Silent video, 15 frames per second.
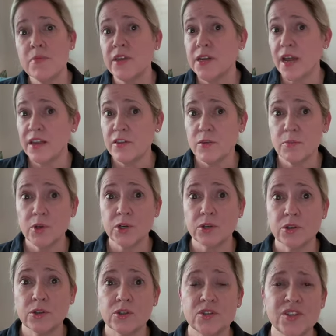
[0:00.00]
the night of the
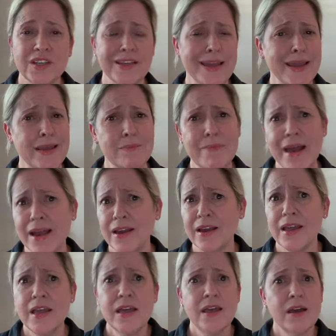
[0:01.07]
murders, and came back
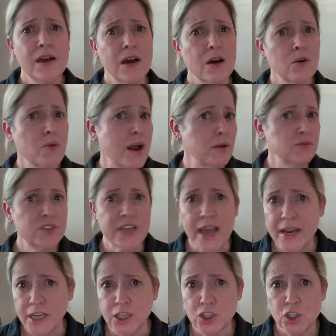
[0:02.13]
around
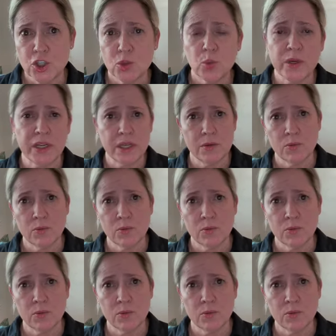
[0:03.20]
10-ish when he